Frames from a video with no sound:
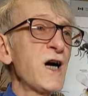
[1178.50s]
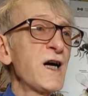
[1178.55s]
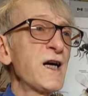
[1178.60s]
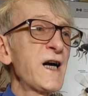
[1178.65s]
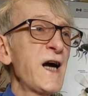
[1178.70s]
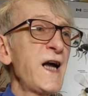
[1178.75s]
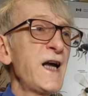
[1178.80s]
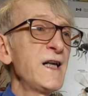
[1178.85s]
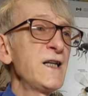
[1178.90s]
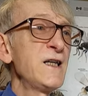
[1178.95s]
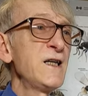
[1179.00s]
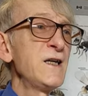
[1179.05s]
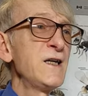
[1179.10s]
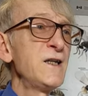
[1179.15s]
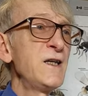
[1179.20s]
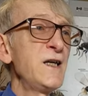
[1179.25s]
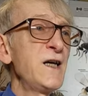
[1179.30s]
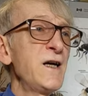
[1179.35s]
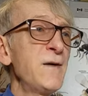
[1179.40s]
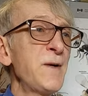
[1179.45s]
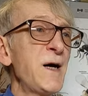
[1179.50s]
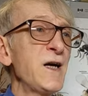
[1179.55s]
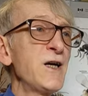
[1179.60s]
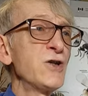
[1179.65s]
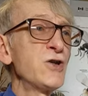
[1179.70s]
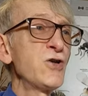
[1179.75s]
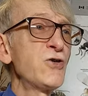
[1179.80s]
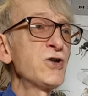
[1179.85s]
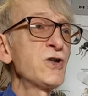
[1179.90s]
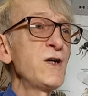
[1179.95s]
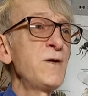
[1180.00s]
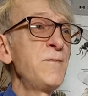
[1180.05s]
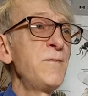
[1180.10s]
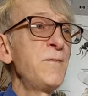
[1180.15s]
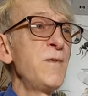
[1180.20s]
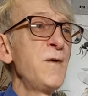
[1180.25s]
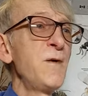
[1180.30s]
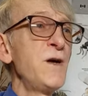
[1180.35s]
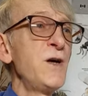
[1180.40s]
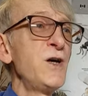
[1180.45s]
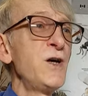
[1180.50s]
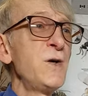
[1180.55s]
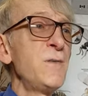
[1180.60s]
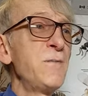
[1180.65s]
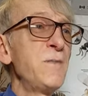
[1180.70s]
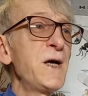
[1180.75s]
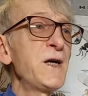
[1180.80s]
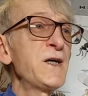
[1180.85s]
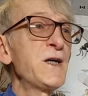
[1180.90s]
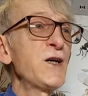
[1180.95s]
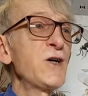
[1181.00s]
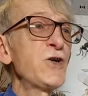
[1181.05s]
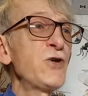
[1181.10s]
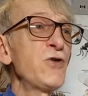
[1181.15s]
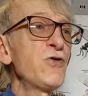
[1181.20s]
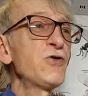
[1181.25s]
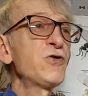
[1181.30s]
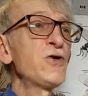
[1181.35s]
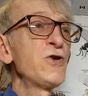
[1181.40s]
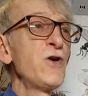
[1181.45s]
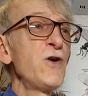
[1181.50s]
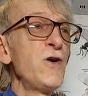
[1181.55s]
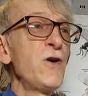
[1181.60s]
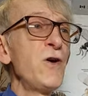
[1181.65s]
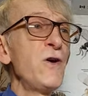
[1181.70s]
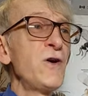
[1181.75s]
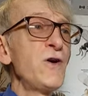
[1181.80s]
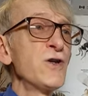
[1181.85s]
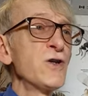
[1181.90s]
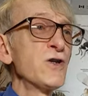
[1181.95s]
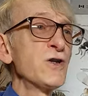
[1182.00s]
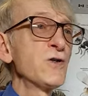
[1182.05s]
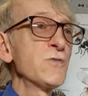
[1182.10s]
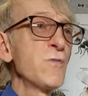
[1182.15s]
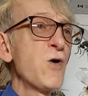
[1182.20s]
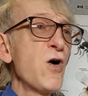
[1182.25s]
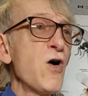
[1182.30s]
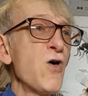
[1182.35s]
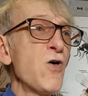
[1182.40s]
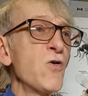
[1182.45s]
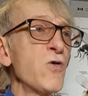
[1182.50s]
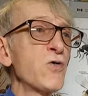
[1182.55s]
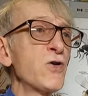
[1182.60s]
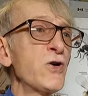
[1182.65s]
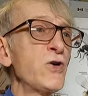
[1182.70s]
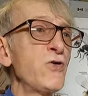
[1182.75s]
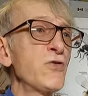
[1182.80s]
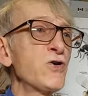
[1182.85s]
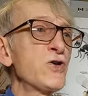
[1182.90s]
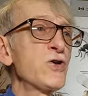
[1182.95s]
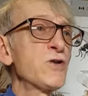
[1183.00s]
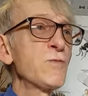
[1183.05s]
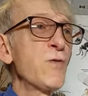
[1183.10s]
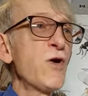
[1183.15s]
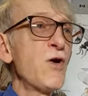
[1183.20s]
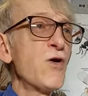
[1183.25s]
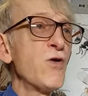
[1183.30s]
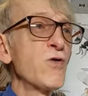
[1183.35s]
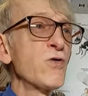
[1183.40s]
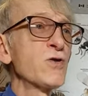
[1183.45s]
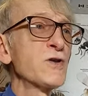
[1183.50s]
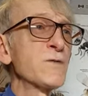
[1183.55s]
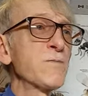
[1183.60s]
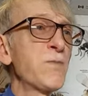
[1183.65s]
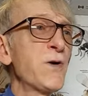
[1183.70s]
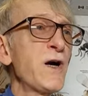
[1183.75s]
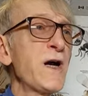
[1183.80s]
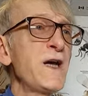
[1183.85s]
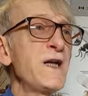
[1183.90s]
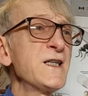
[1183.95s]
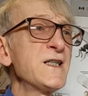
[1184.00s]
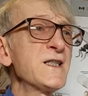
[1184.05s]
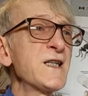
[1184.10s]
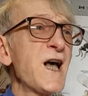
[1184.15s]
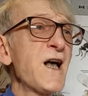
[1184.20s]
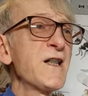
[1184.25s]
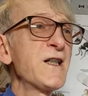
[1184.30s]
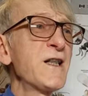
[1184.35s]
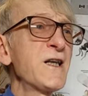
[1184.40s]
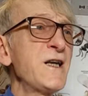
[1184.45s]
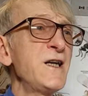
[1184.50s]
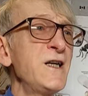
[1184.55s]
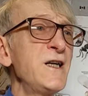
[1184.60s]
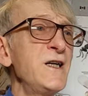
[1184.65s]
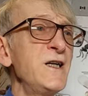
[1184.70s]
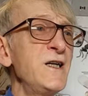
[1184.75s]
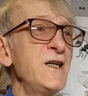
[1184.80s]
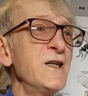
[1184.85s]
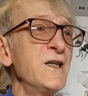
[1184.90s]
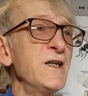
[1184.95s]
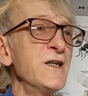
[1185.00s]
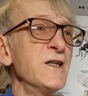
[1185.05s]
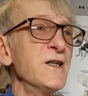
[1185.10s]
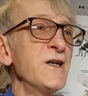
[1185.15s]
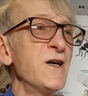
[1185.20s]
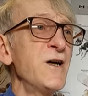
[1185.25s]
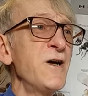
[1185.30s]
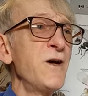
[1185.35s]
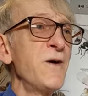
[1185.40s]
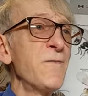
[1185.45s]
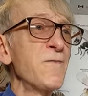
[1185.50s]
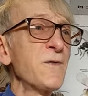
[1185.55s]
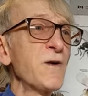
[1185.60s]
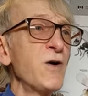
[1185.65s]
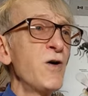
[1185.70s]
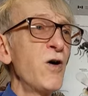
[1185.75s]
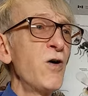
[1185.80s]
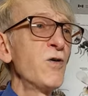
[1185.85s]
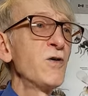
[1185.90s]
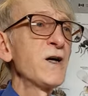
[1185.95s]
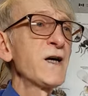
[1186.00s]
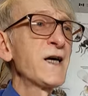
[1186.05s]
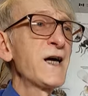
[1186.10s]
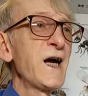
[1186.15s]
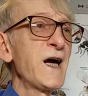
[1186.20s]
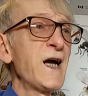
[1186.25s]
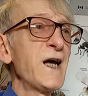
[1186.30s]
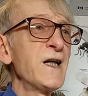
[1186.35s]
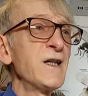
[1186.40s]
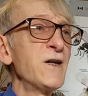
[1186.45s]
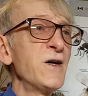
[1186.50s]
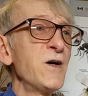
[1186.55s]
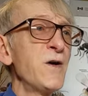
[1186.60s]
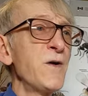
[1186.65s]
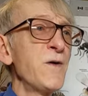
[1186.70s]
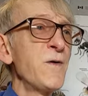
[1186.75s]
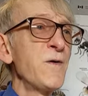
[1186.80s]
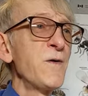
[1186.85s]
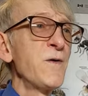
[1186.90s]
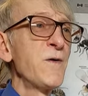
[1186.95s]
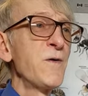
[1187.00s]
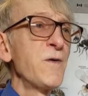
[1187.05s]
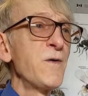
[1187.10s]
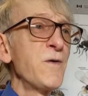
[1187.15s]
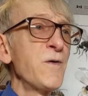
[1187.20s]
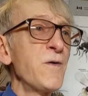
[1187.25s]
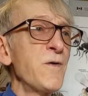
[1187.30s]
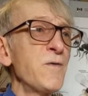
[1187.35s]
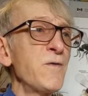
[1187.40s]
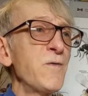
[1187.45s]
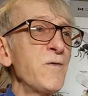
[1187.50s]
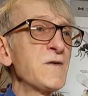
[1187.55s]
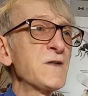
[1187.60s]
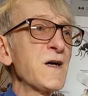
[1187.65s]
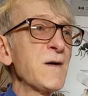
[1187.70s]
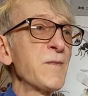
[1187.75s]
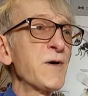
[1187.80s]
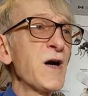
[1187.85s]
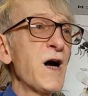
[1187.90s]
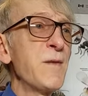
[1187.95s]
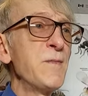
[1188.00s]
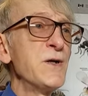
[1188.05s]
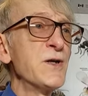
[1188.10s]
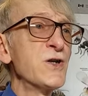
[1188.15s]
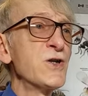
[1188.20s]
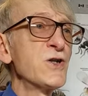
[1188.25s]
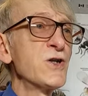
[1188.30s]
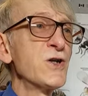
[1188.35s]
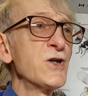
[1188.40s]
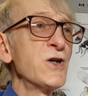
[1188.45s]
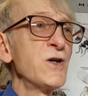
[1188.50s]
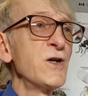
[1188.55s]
can nearby, and you see him making a huge smoke, spraying something on a can with some rubbish,